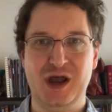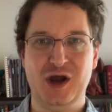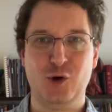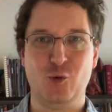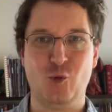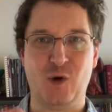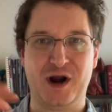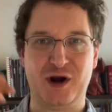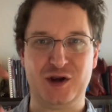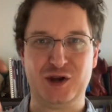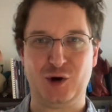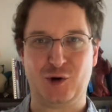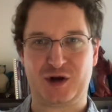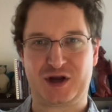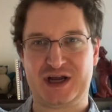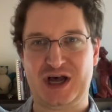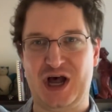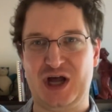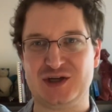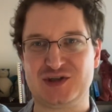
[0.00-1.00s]
where your
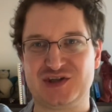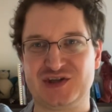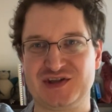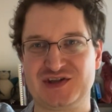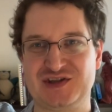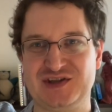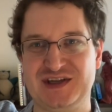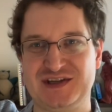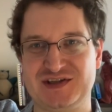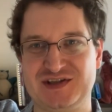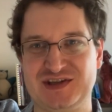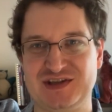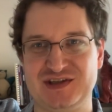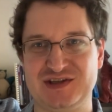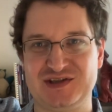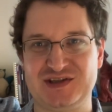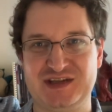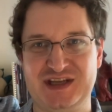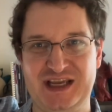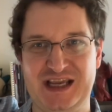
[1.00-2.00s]
consciousness
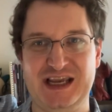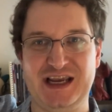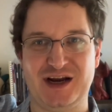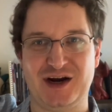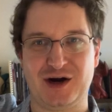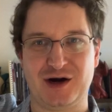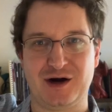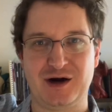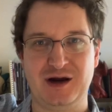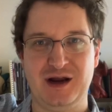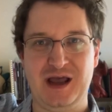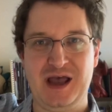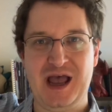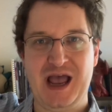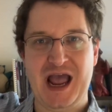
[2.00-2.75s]
is here